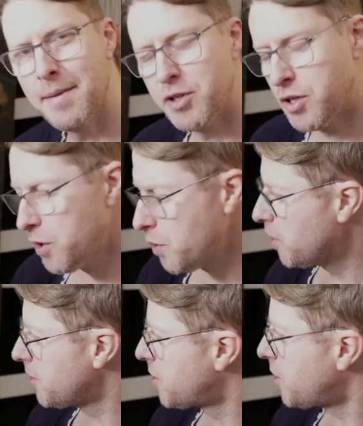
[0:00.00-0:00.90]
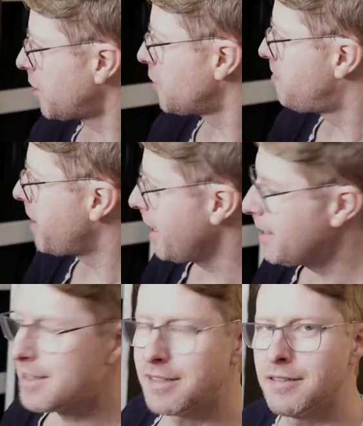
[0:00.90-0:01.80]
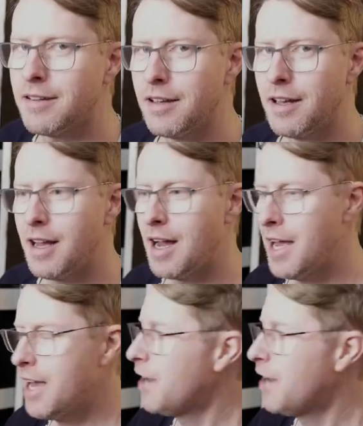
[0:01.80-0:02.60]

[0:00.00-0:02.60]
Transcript: to start to paint. I have